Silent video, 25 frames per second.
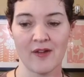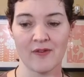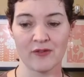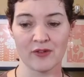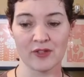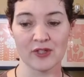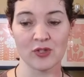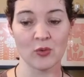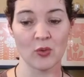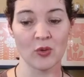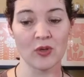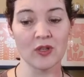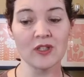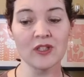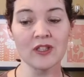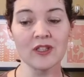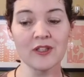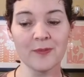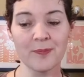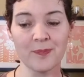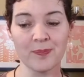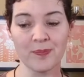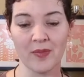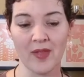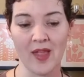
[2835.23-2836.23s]
first
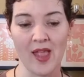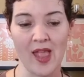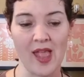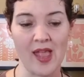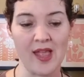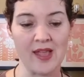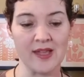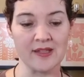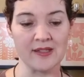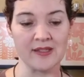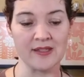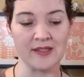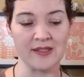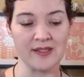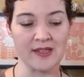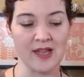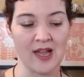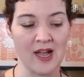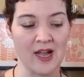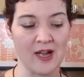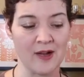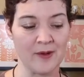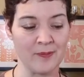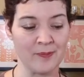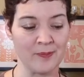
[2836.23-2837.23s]
quarter. And
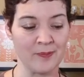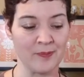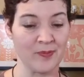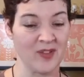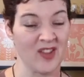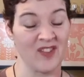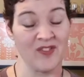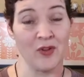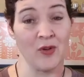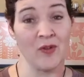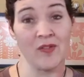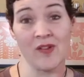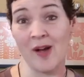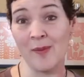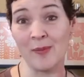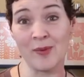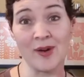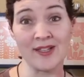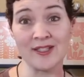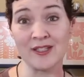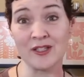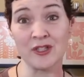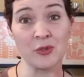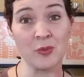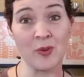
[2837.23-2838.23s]
if you've got
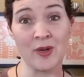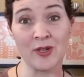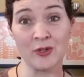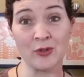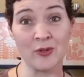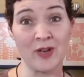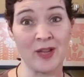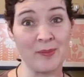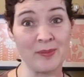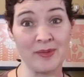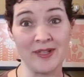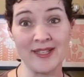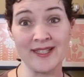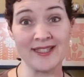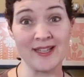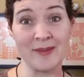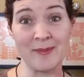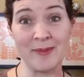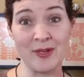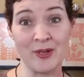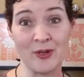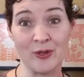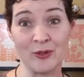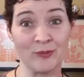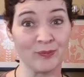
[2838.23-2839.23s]
prizes you want to donate, please let
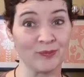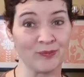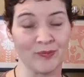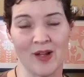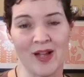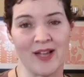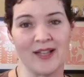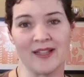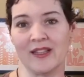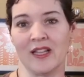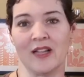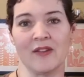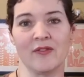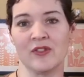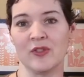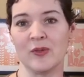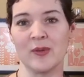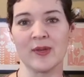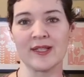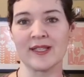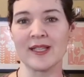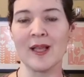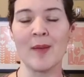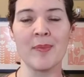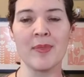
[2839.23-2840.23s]
me know. I'd love
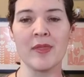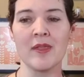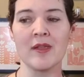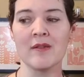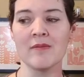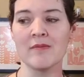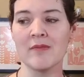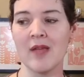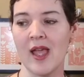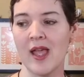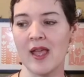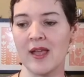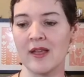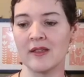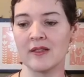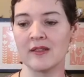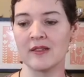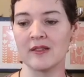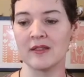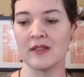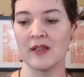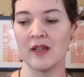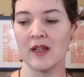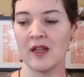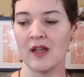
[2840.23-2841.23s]
to accept them,
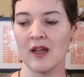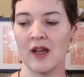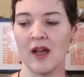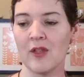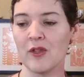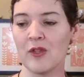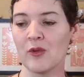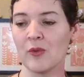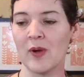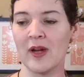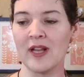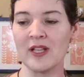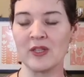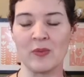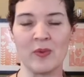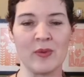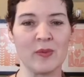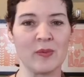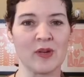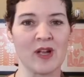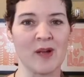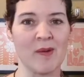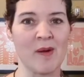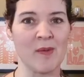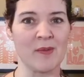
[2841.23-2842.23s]
and otherwise we
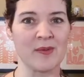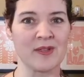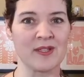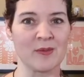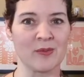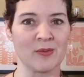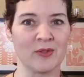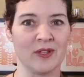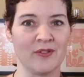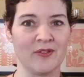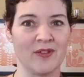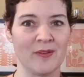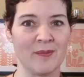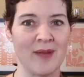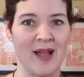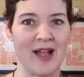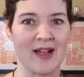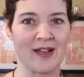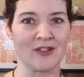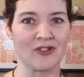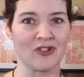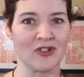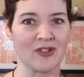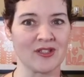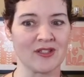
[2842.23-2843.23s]
will come up with some really fun
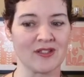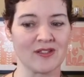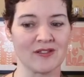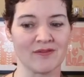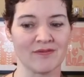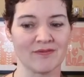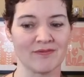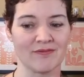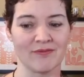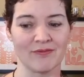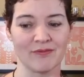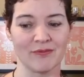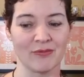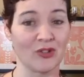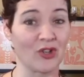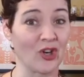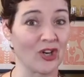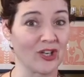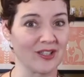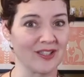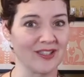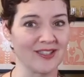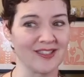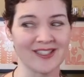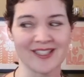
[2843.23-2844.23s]
packages
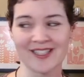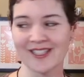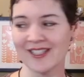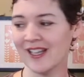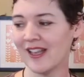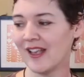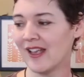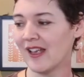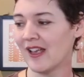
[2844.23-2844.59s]
regardless.